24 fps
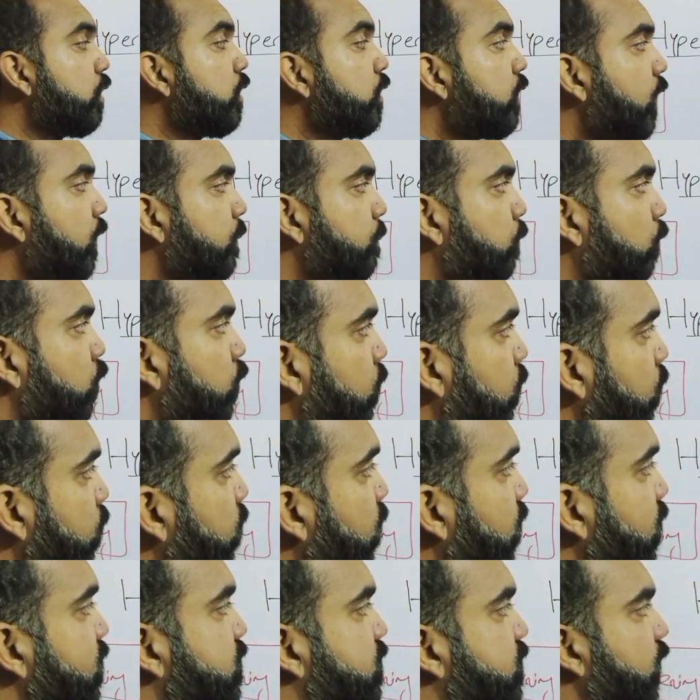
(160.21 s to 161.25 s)
and
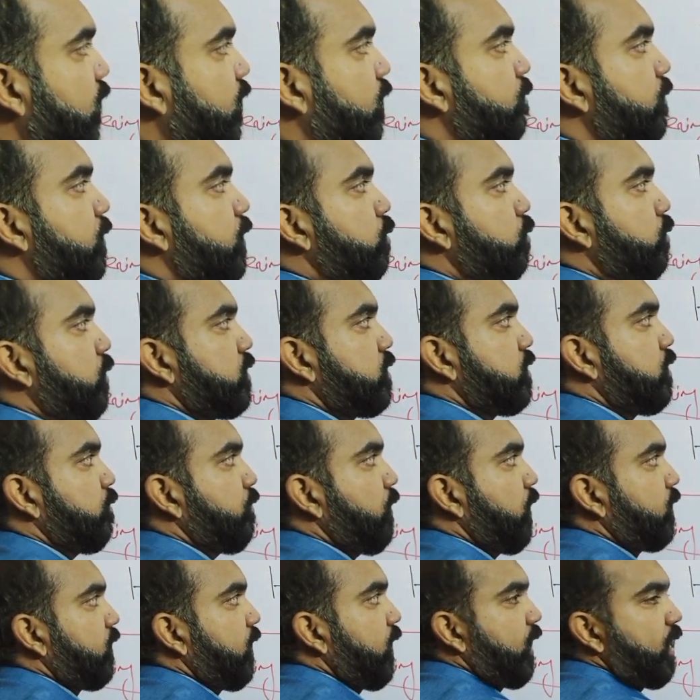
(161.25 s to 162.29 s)
polyuria is secondary to this
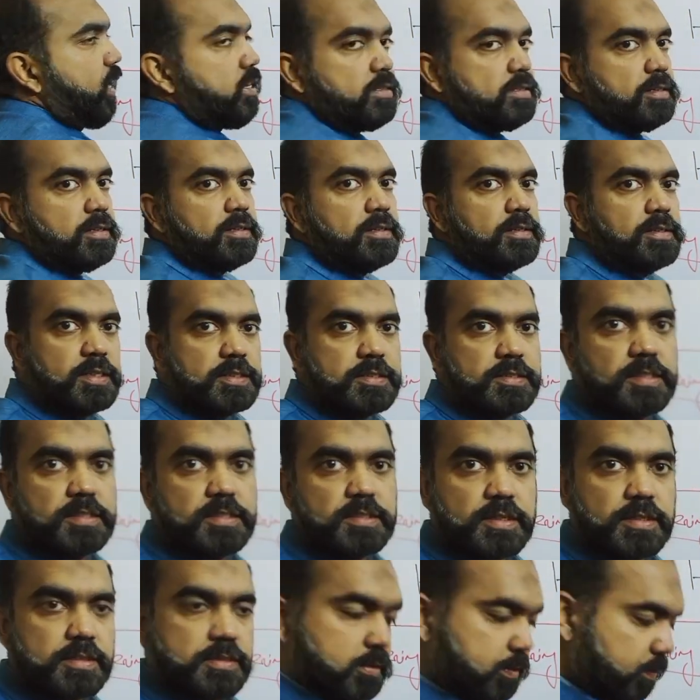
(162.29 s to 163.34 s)
defect as just
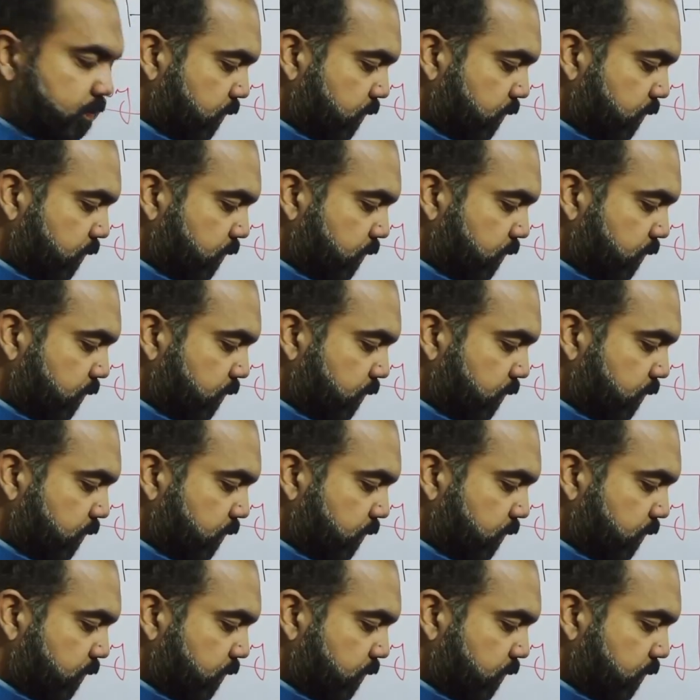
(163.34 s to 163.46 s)
discussed.